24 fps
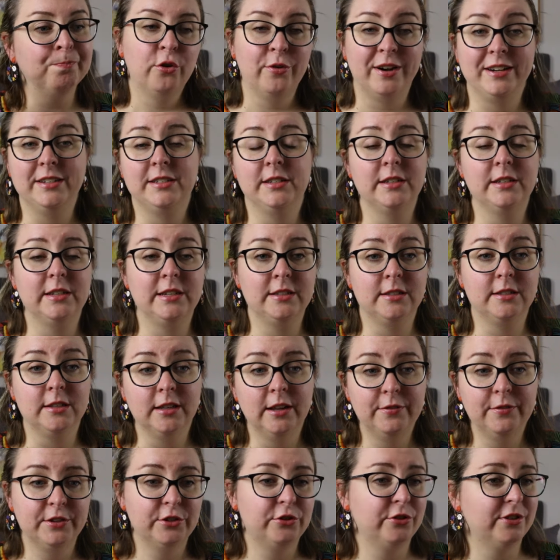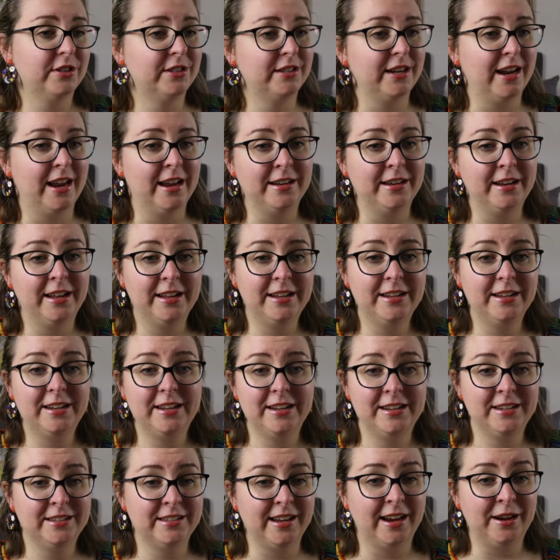Grayson is the love interest and he
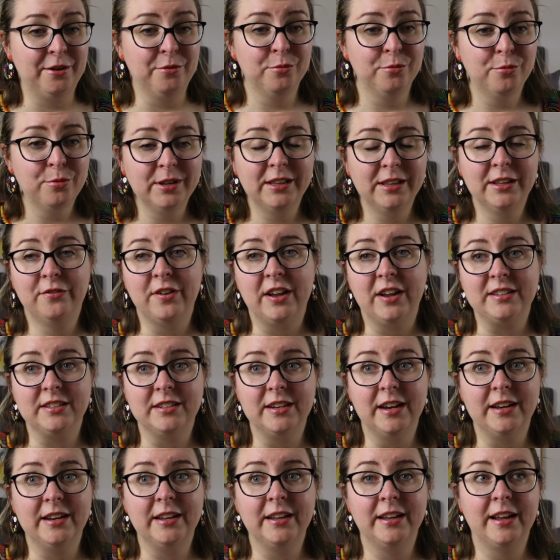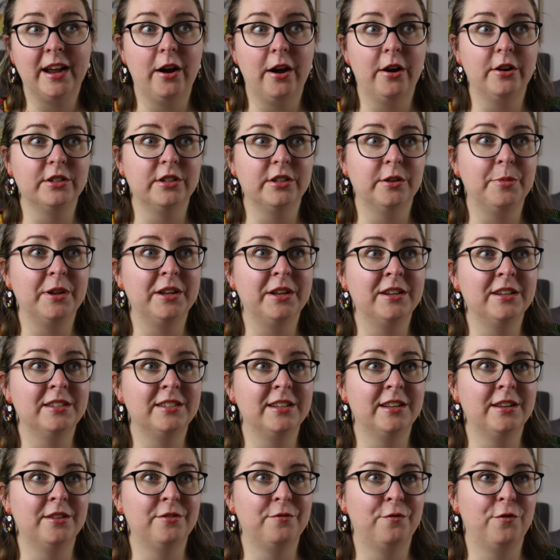is a really fascinating character because
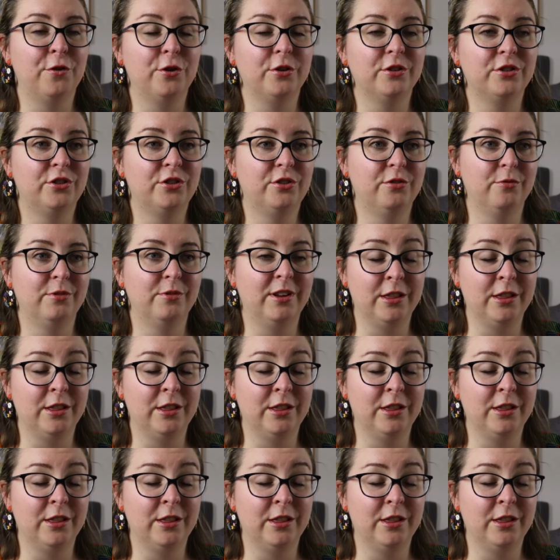at first,